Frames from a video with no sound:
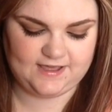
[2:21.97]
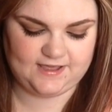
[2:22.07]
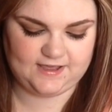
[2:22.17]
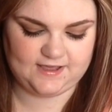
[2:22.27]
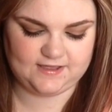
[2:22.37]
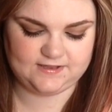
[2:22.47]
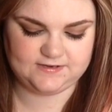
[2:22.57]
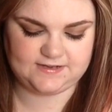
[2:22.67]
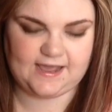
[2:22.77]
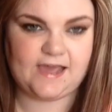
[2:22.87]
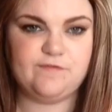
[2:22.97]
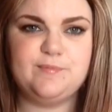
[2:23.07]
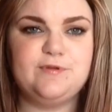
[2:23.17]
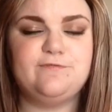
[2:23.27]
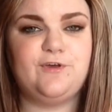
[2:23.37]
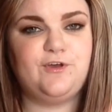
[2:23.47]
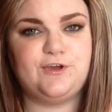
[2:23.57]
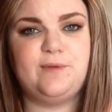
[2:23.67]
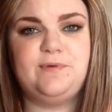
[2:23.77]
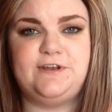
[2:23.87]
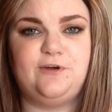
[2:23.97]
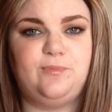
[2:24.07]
And I haven't been following up with nail